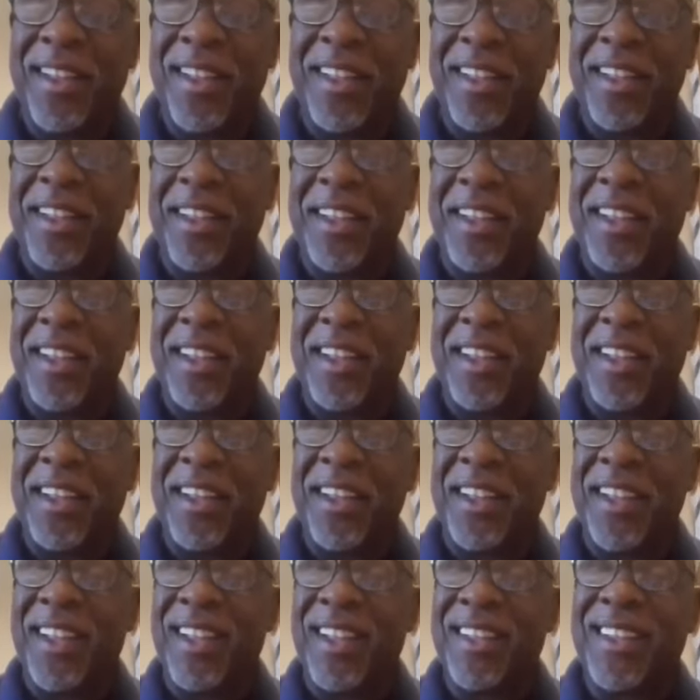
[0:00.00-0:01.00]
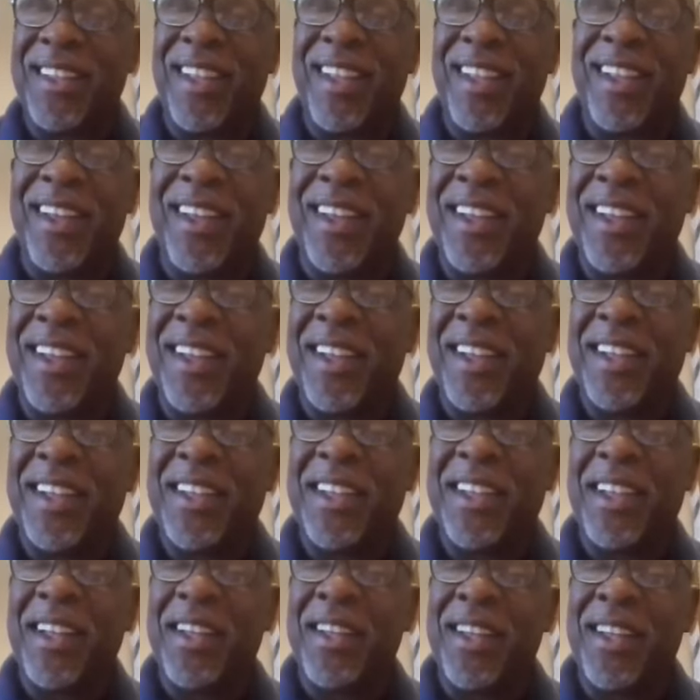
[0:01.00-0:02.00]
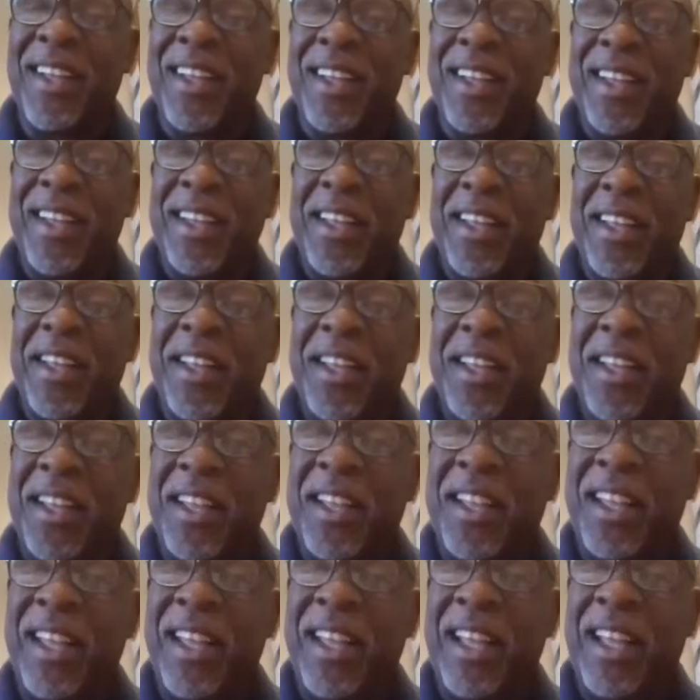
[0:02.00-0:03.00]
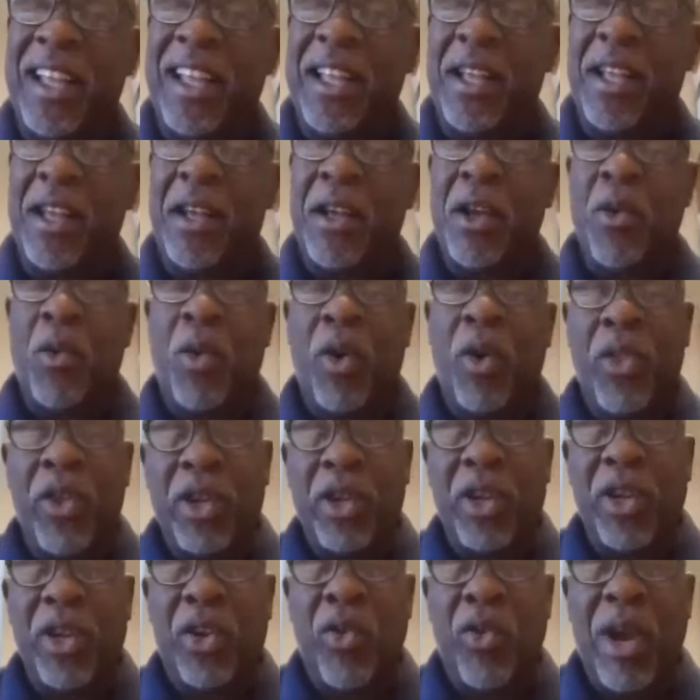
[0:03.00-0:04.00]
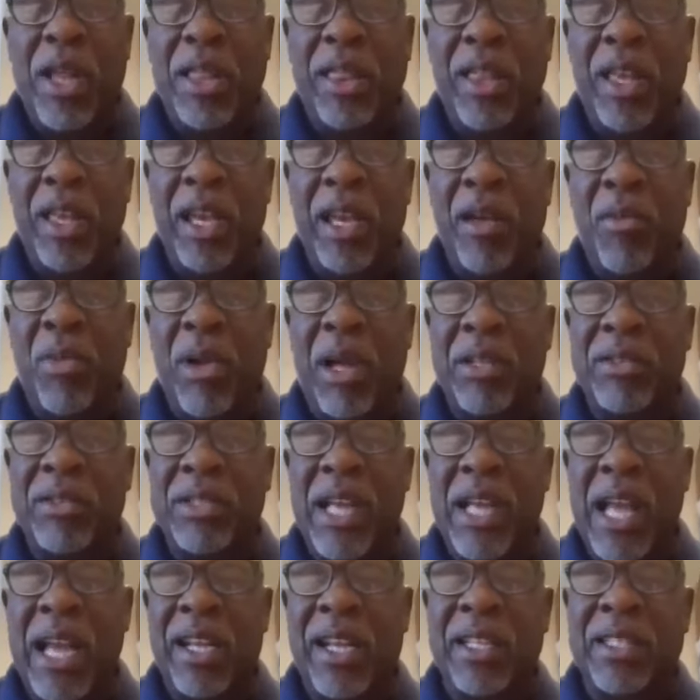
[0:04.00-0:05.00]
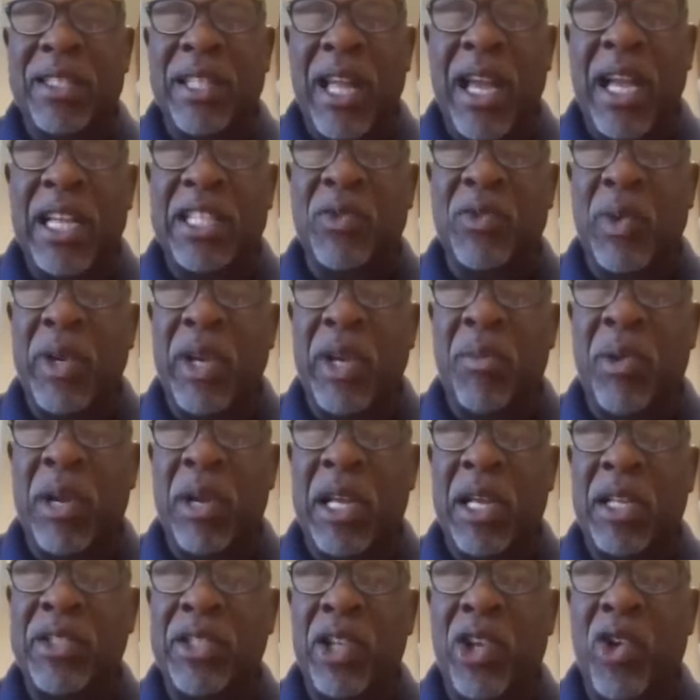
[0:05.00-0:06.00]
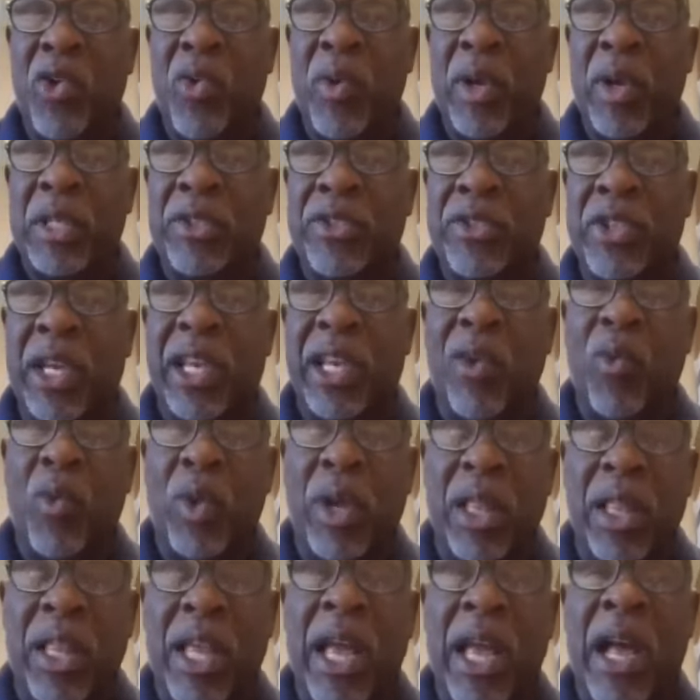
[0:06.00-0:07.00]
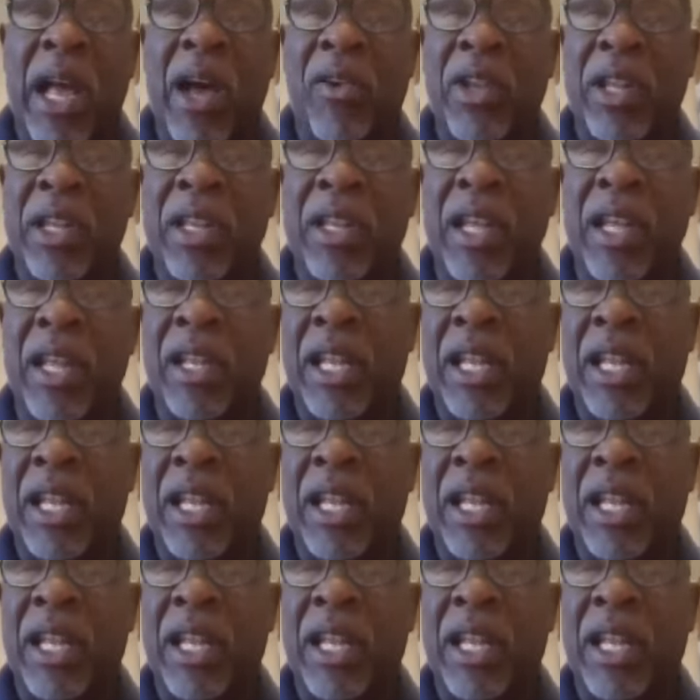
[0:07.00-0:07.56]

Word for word: two touchdowns. Talk about just just being ready when he was called. Well, the, the great thing about Zach is last week because you know when Chicken went down, and